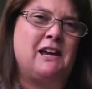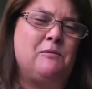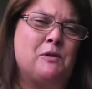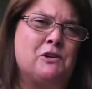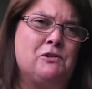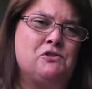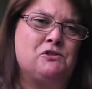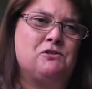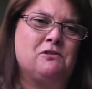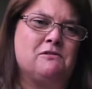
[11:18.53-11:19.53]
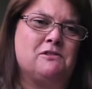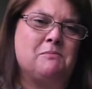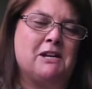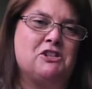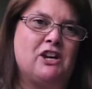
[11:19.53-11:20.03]
anyone who's doing
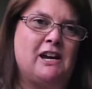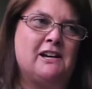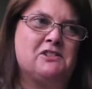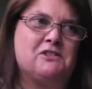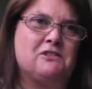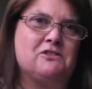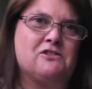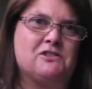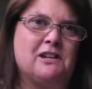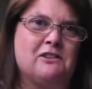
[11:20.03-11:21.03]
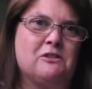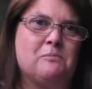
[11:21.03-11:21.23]
dementia has to understand